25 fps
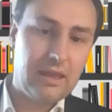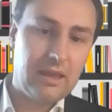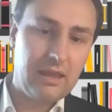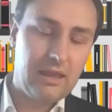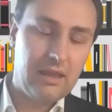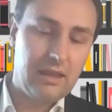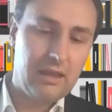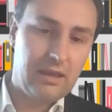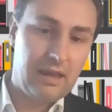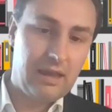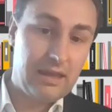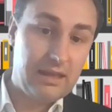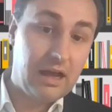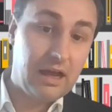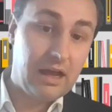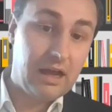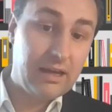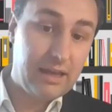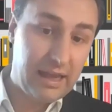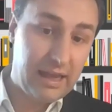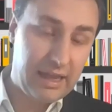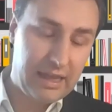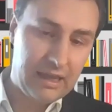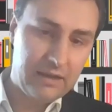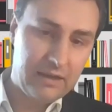AI
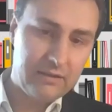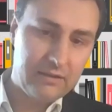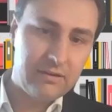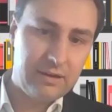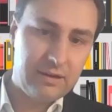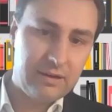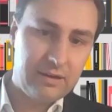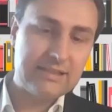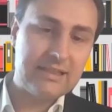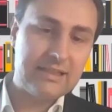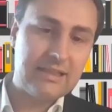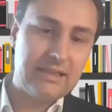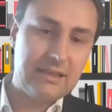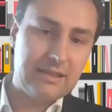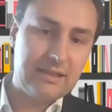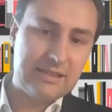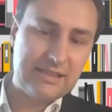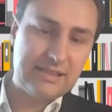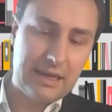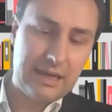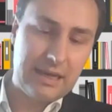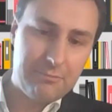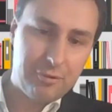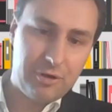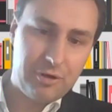Act. It is
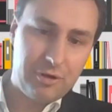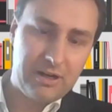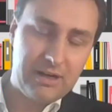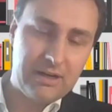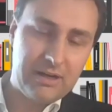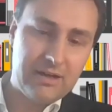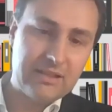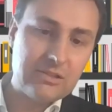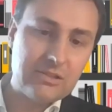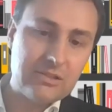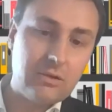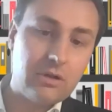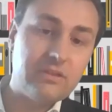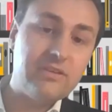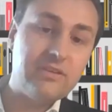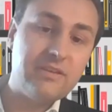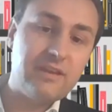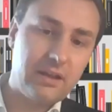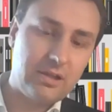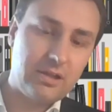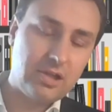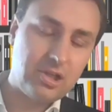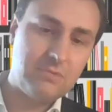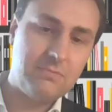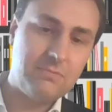separate and it's not
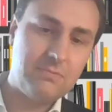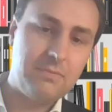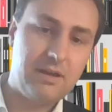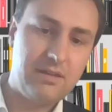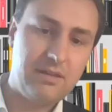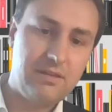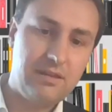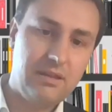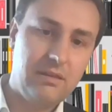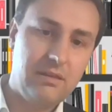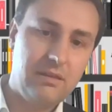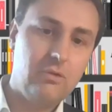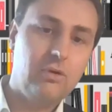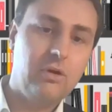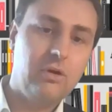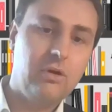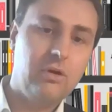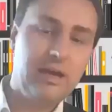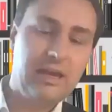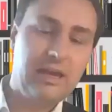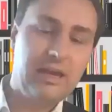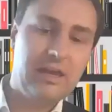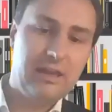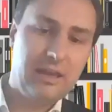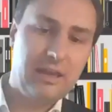touched by the EU
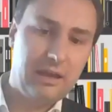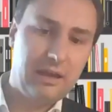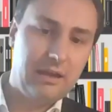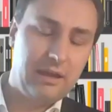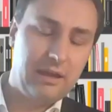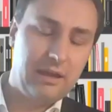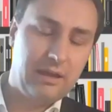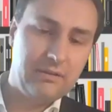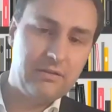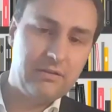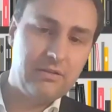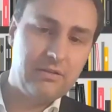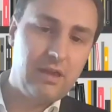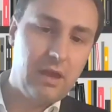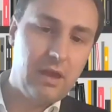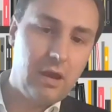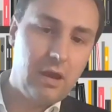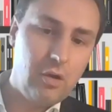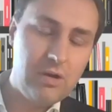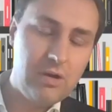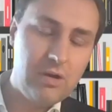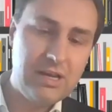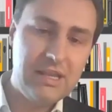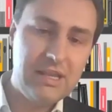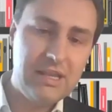AI Act. The
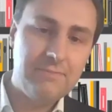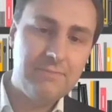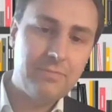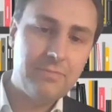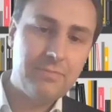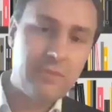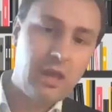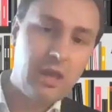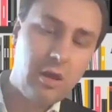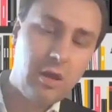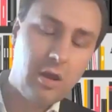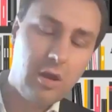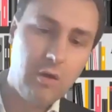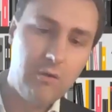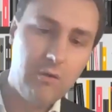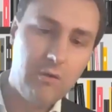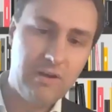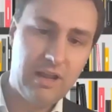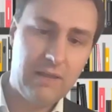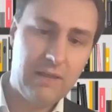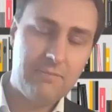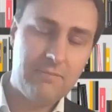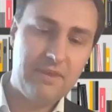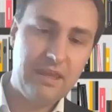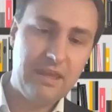only
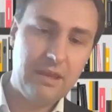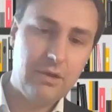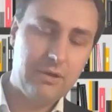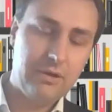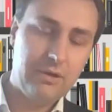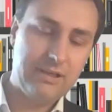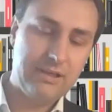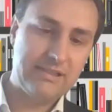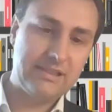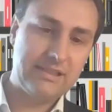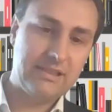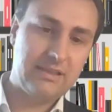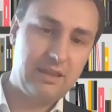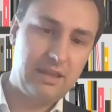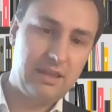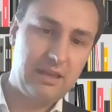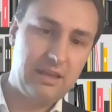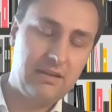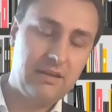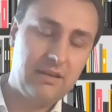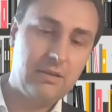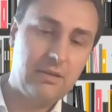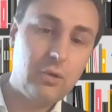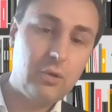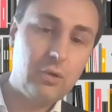overlap here is that
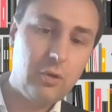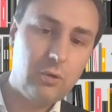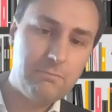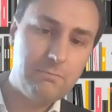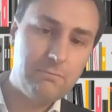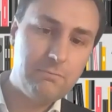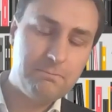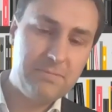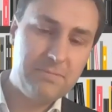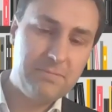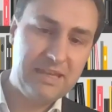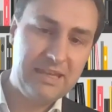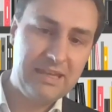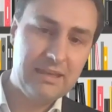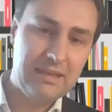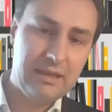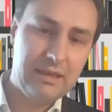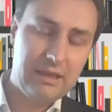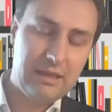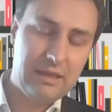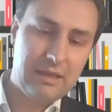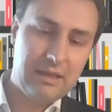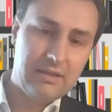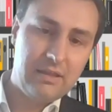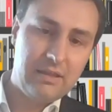it could be
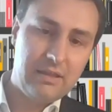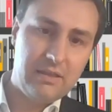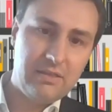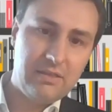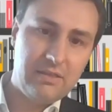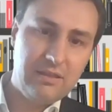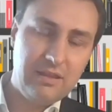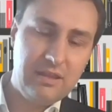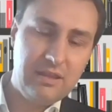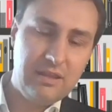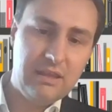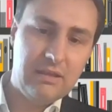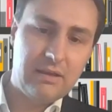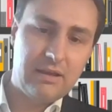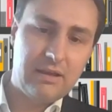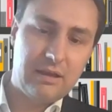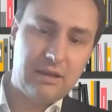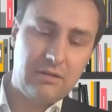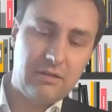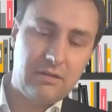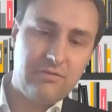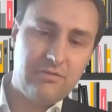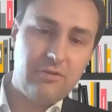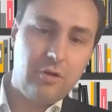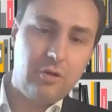that the
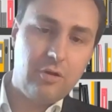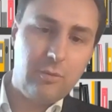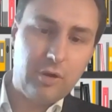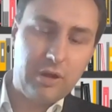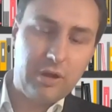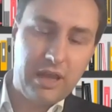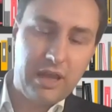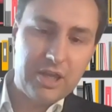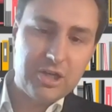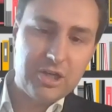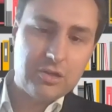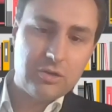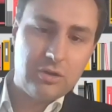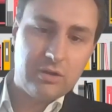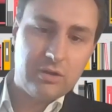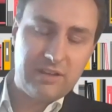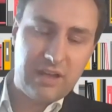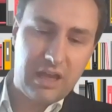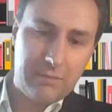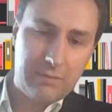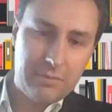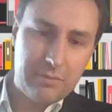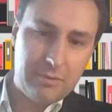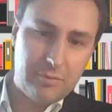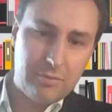kind of homologation or
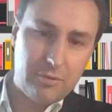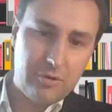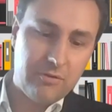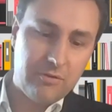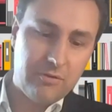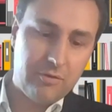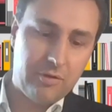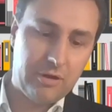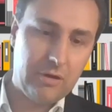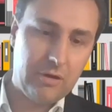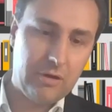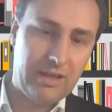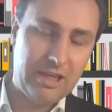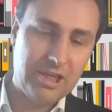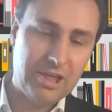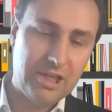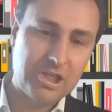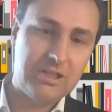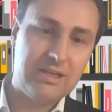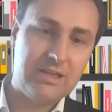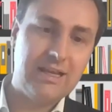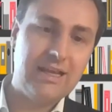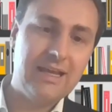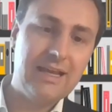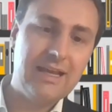type approval
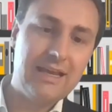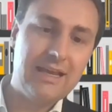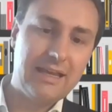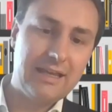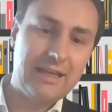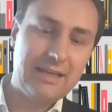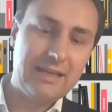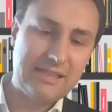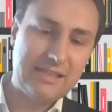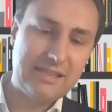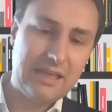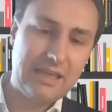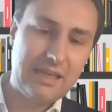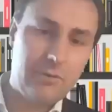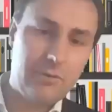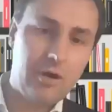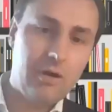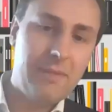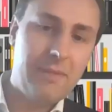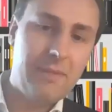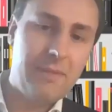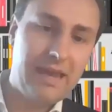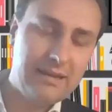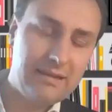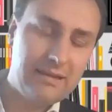regulation is somehow
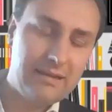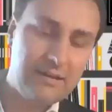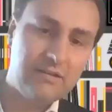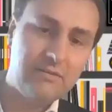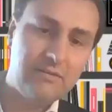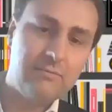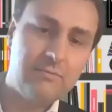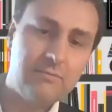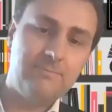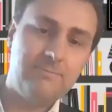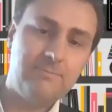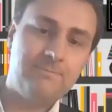amended